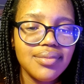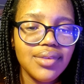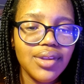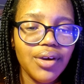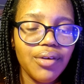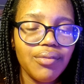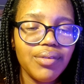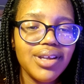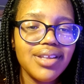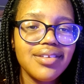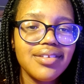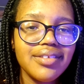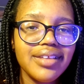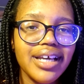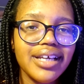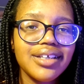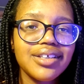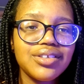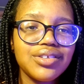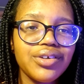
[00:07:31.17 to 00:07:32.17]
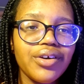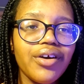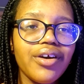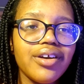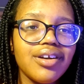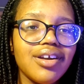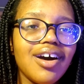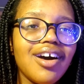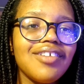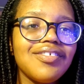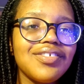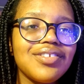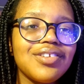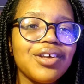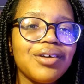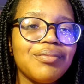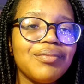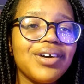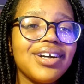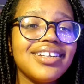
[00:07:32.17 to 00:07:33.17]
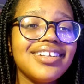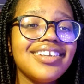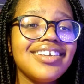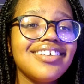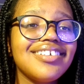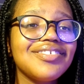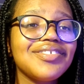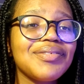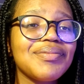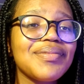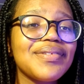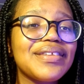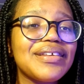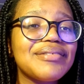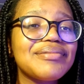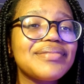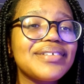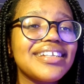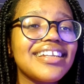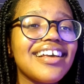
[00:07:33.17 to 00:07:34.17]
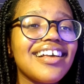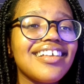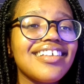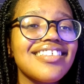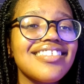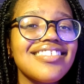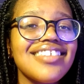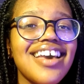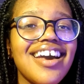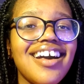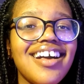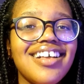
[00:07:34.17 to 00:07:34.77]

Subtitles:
a reason that could turn off someone from someone else.